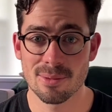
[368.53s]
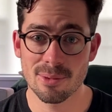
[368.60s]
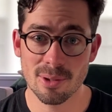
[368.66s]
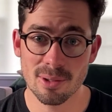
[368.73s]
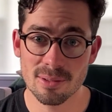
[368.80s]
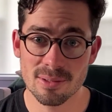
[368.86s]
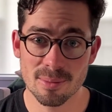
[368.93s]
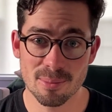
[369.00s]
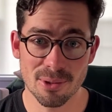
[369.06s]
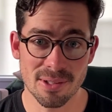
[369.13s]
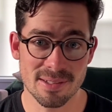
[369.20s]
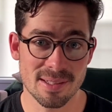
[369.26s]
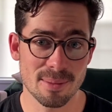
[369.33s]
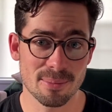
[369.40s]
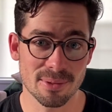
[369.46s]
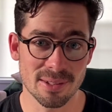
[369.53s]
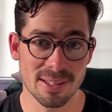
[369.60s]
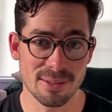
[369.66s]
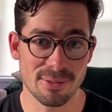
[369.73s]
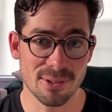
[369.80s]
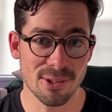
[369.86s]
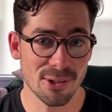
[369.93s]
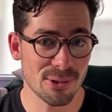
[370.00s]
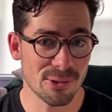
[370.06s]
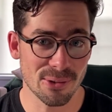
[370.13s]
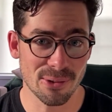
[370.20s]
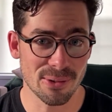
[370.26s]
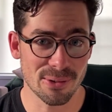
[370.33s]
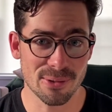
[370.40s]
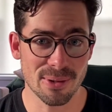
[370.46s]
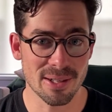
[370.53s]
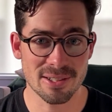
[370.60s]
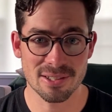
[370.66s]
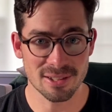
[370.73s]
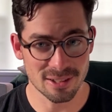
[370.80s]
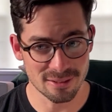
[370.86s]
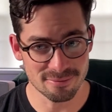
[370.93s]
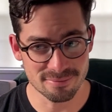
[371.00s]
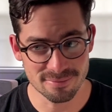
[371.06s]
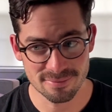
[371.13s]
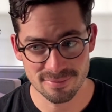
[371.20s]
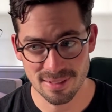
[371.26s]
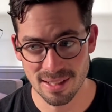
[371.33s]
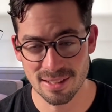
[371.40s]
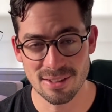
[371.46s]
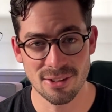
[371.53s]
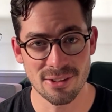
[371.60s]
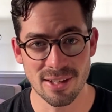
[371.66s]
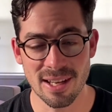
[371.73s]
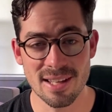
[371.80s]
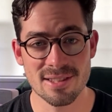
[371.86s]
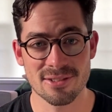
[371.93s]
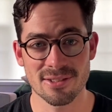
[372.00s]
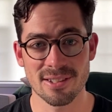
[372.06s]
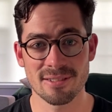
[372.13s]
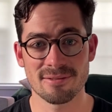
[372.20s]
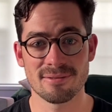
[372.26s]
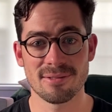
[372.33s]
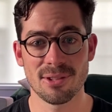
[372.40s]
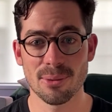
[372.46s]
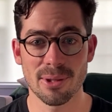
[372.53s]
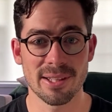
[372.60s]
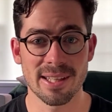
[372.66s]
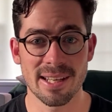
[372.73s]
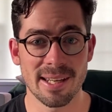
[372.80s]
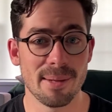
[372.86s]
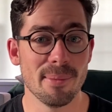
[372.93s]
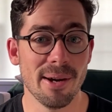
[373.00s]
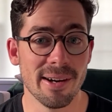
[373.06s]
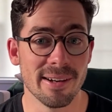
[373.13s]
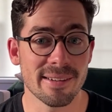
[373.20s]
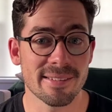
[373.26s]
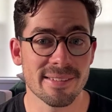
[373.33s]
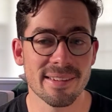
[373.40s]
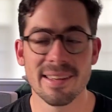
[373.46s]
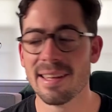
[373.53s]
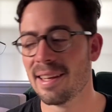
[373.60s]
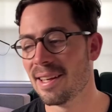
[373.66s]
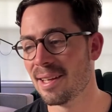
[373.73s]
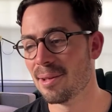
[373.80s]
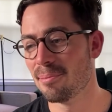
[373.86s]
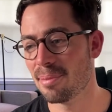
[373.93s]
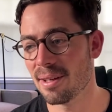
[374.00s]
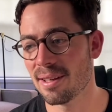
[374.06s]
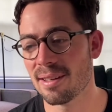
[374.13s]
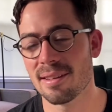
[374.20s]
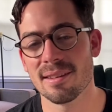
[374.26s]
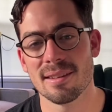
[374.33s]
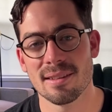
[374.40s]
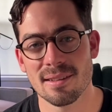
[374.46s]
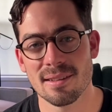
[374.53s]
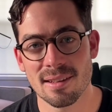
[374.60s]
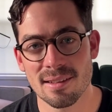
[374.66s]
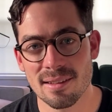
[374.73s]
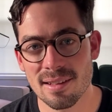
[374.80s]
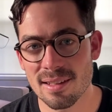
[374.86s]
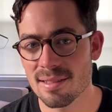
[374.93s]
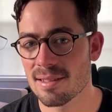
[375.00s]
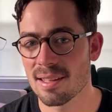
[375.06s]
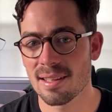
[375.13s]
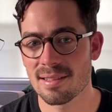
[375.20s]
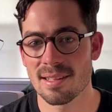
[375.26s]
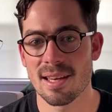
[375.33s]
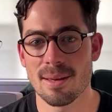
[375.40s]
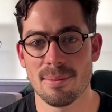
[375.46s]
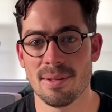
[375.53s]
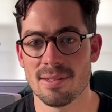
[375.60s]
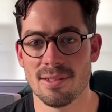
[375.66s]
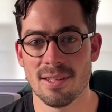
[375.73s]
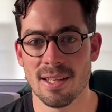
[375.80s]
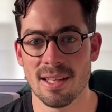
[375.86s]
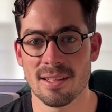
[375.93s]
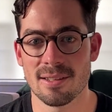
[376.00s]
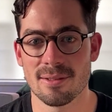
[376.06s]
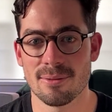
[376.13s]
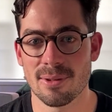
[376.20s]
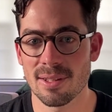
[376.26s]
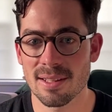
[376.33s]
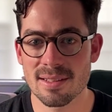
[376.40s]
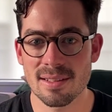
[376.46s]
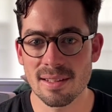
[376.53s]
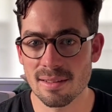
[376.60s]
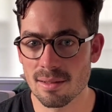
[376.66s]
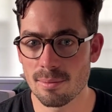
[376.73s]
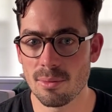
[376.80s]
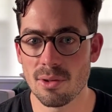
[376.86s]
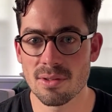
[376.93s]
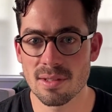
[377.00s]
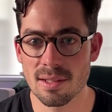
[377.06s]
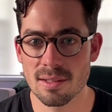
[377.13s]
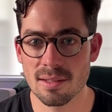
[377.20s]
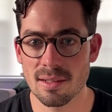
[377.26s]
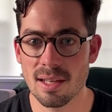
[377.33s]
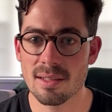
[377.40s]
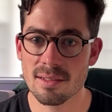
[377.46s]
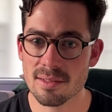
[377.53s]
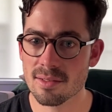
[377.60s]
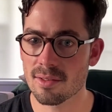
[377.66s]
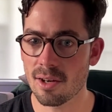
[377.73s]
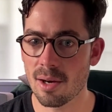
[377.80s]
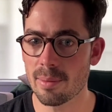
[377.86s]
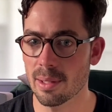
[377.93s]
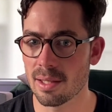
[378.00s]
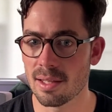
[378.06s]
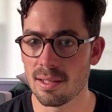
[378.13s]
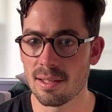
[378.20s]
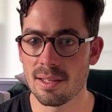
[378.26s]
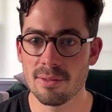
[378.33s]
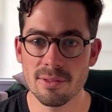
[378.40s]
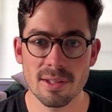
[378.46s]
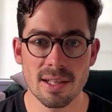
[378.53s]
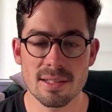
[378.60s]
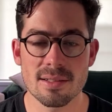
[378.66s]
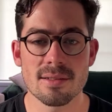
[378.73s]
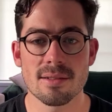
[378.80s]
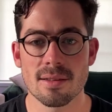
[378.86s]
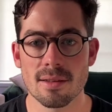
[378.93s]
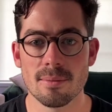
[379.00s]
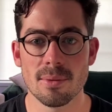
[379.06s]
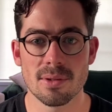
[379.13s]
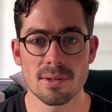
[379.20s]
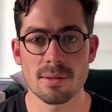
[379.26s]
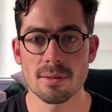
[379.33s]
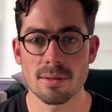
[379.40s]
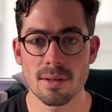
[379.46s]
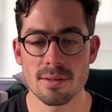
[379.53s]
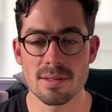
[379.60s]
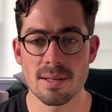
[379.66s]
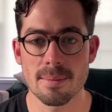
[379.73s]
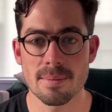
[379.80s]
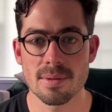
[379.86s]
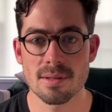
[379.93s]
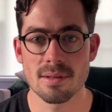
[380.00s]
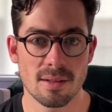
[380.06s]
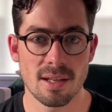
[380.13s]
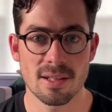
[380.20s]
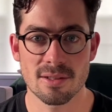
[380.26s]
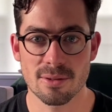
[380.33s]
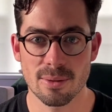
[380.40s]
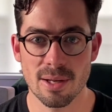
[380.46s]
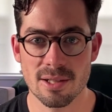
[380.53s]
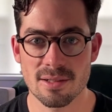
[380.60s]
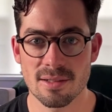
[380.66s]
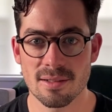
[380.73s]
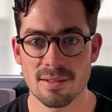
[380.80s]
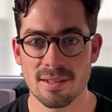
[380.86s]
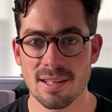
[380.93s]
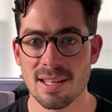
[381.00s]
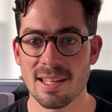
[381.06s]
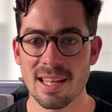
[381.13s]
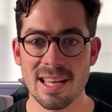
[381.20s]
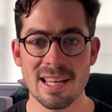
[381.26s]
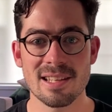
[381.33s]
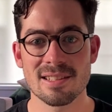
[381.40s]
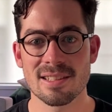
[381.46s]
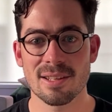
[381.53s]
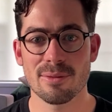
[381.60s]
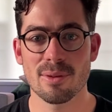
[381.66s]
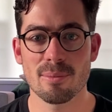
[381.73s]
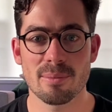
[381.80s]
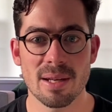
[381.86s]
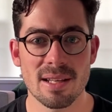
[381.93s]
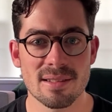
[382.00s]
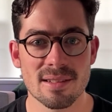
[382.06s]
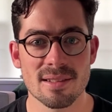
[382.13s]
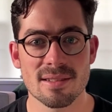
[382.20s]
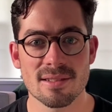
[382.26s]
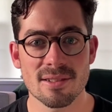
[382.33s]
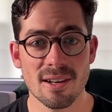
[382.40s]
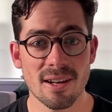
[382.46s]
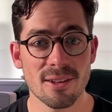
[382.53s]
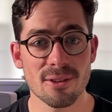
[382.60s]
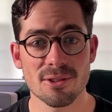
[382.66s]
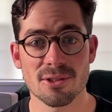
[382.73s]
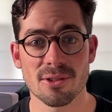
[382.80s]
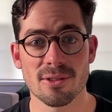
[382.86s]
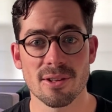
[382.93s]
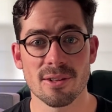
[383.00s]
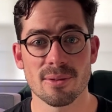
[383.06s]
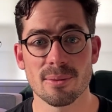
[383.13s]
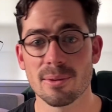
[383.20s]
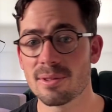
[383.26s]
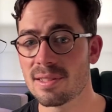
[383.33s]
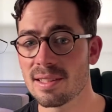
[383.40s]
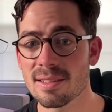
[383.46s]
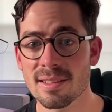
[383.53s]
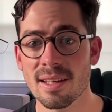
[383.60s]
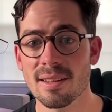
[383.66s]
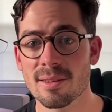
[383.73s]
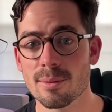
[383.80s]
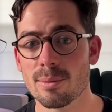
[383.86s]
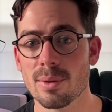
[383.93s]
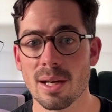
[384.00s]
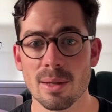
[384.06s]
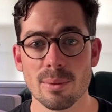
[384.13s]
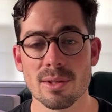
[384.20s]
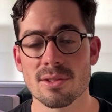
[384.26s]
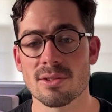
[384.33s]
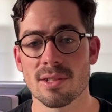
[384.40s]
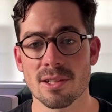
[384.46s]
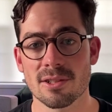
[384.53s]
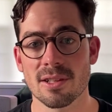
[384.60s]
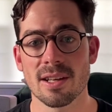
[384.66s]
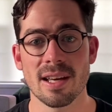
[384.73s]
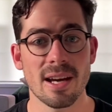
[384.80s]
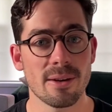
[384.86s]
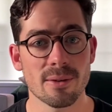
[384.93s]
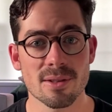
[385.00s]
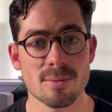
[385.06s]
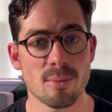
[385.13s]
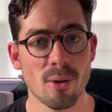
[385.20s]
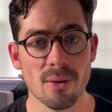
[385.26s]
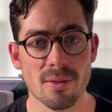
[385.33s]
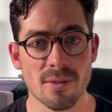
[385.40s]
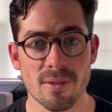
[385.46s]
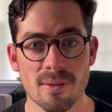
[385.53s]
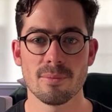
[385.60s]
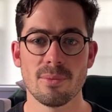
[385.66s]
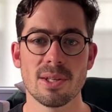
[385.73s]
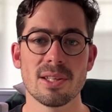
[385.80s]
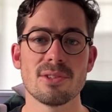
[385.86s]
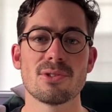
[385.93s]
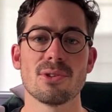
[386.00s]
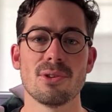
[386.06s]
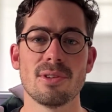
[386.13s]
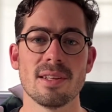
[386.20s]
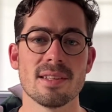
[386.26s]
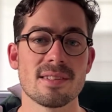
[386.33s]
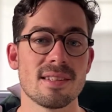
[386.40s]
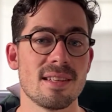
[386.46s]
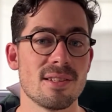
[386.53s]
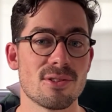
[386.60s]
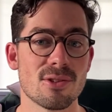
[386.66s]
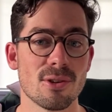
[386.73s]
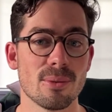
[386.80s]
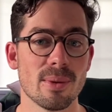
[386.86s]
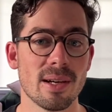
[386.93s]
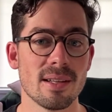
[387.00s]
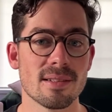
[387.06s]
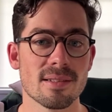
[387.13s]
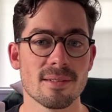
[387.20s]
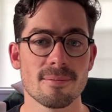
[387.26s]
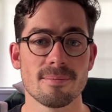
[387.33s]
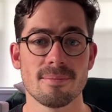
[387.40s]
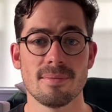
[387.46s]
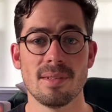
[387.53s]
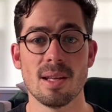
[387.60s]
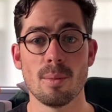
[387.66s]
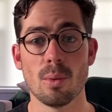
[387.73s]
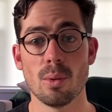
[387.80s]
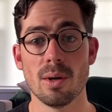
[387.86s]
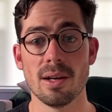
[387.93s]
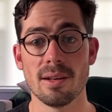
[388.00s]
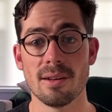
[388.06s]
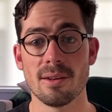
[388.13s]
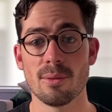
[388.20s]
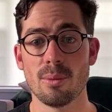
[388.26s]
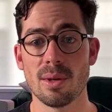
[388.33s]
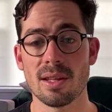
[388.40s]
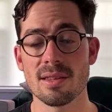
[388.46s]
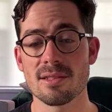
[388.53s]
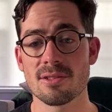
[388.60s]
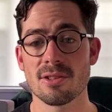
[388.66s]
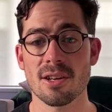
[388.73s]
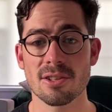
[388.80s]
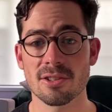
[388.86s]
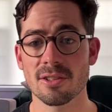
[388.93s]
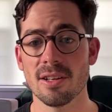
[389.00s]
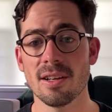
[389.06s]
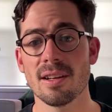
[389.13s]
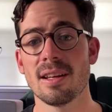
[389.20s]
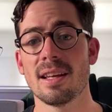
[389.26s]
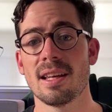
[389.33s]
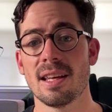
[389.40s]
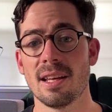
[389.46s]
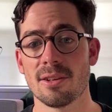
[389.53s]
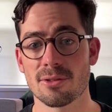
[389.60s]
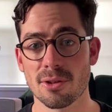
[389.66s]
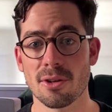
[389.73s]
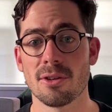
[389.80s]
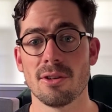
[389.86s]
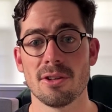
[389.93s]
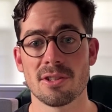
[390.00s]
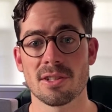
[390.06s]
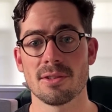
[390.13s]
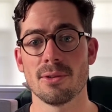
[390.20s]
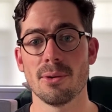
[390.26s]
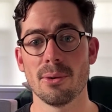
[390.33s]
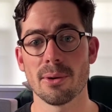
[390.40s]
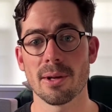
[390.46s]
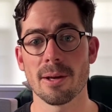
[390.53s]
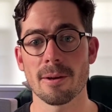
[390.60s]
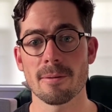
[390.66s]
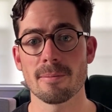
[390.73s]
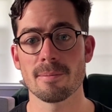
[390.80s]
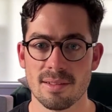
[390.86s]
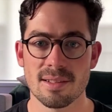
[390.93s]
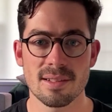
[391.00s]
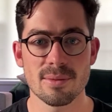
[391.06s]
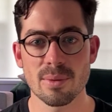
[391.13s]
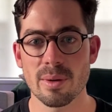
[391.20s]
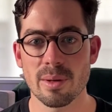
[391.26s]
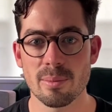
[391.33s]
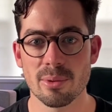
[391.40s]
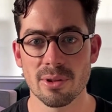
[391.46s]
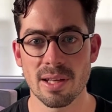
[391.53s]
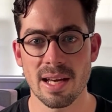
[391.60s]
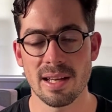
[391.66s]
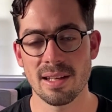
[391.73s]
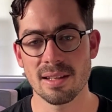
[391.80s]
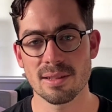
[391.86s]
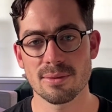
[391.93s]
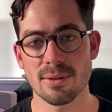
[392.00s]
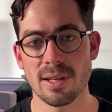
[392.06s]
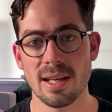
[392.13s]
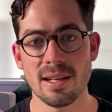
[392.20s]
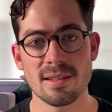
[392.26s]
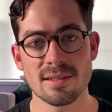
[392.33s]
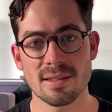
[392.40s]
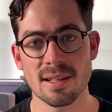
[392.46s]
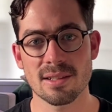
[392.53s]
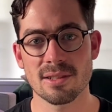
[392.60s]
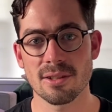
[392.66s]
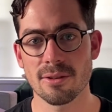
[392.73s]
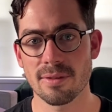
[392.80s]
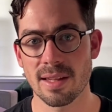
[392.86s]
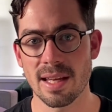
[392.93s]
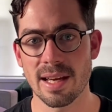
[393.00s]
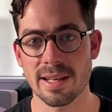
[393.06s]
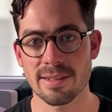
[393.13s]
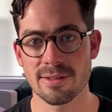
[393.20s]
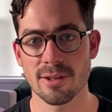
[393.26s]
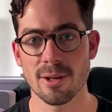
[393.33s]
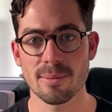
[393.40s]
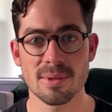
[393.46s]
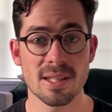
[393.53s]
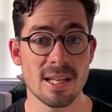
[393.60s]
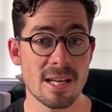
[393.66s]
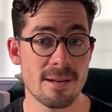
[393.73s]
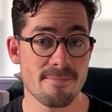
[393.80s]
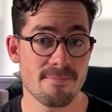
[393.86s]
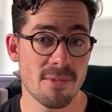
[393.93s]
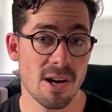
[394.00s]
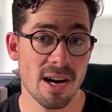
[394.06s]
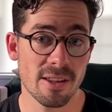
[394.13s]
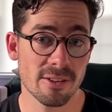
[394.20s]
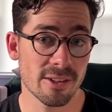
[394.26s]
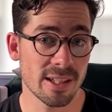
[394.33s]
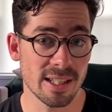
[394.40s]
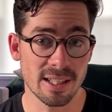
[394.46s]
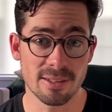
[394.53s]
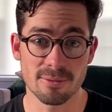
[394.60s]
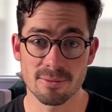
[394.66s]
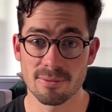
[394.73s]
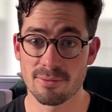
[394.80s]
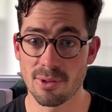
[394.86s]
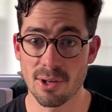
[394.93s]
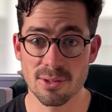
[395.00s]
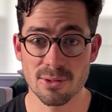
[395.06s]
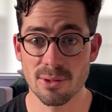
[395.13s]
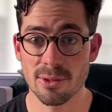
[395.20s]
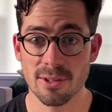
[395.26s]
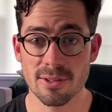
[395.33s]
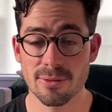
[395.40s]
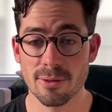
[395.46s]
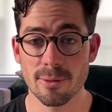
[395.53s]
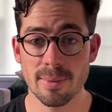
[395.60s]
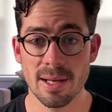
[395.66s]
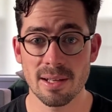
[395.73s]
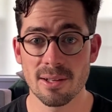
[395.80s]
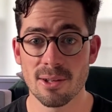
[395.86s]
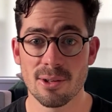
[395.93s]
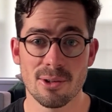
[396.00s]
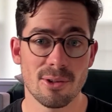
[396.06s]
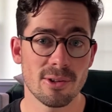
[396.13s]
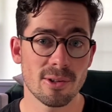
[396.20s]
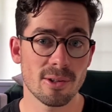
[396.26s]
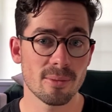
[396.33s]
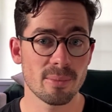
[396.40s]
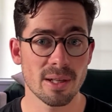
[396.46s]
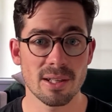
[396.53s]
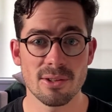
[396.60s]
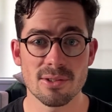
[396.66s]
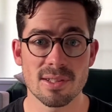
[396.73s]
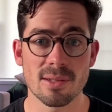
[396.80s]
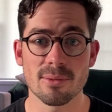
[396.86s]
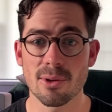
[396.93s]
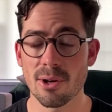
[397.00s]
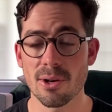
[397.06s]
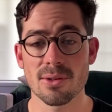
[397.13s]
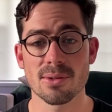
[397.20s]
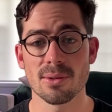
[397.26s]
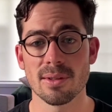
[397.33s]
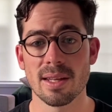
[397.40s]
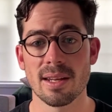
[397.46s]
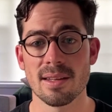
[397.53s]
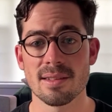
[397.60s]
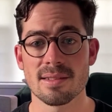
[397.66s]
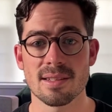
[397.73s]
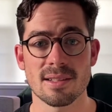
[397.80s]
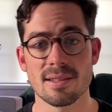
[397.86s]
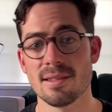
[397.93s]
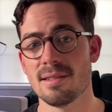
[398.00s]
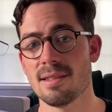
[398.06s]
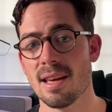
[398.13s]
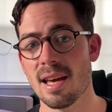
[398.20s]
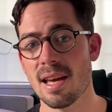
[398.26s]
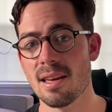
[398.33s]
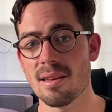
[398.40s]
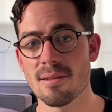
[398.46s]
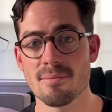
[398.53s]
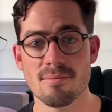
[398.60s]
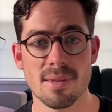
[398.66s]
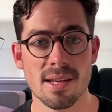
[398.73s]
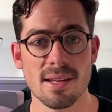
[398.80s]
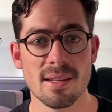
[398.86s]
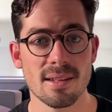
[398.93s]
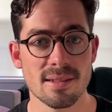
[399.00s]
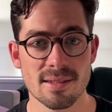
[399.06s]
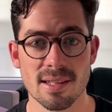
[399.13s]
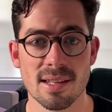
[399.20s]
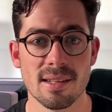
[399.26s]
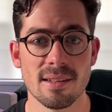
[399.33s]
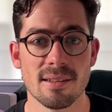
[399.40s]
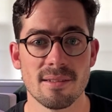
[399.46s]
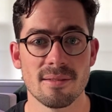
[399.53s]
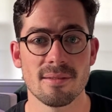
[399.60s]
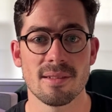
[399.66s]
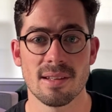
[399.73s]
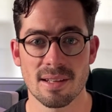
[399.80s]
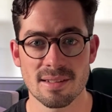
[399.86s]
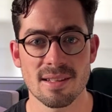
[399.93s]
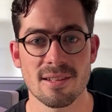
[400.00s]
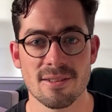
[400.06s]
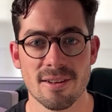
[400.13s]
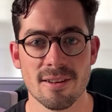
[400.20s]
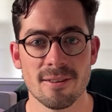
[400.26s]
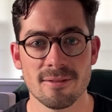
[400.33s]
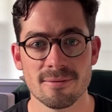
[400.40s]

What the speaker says: Well, to put it simply, if you don't know the question and don't answer it, you won't get any marks. But this exam is unique. We're listening to music and describing it in relation to the musical concepts. Each question and each different piece's style or genre will dictate the way we structure our response. We can do this in 2 ways. Number 1, we can structure it in chronological order. This is where we put headings for each section of the excerpt, either in verse-chorus format or by using rehearsal letters such as A, B, C, etc.